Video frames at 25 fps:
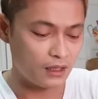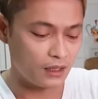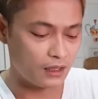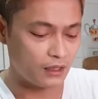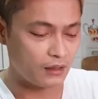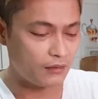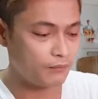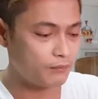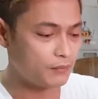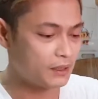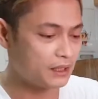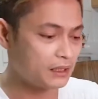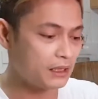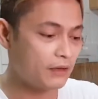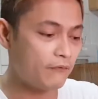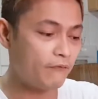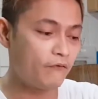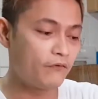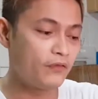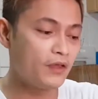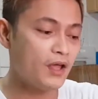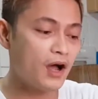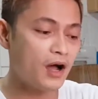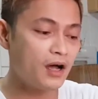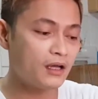And then, but
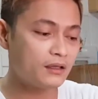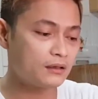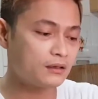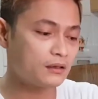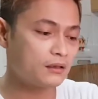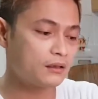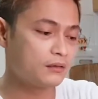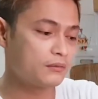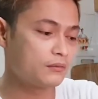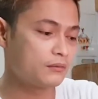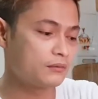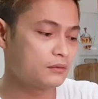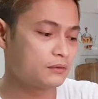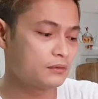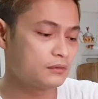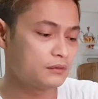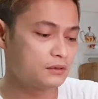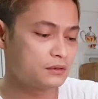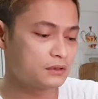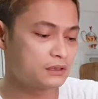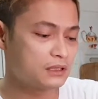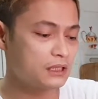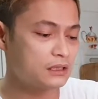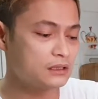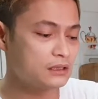if not,
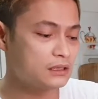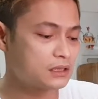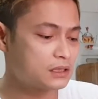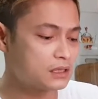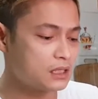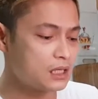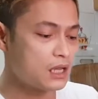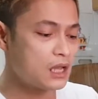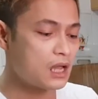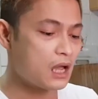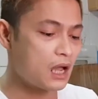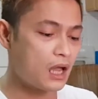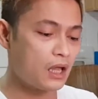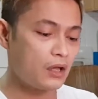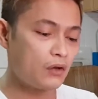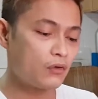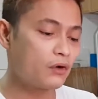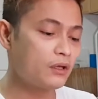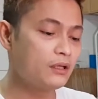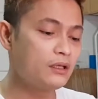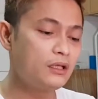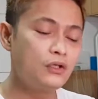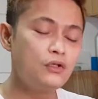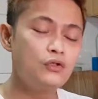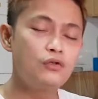since
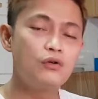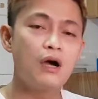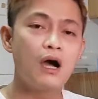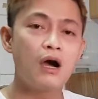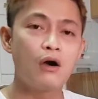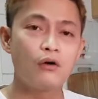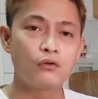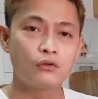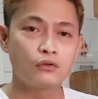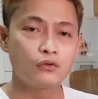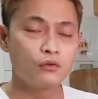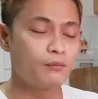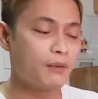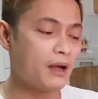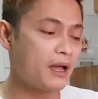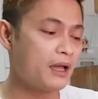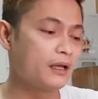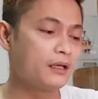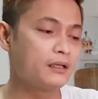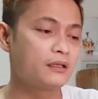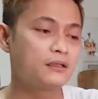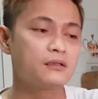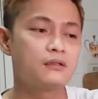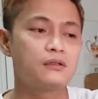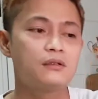I already knew how to
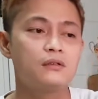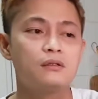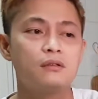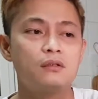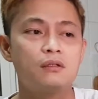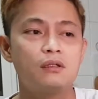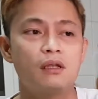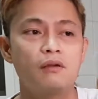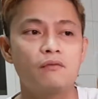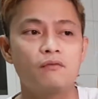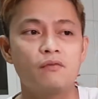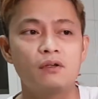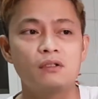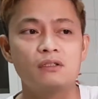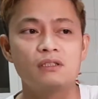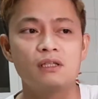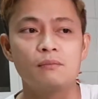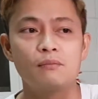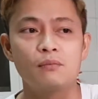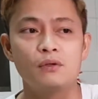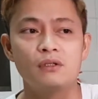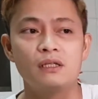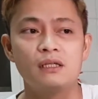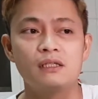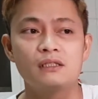buy it, like for
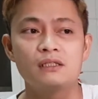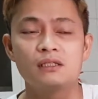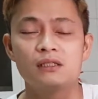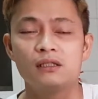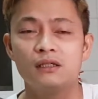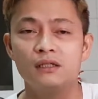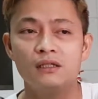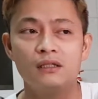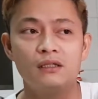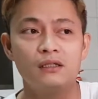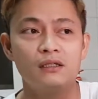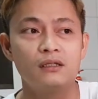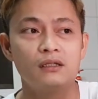example this,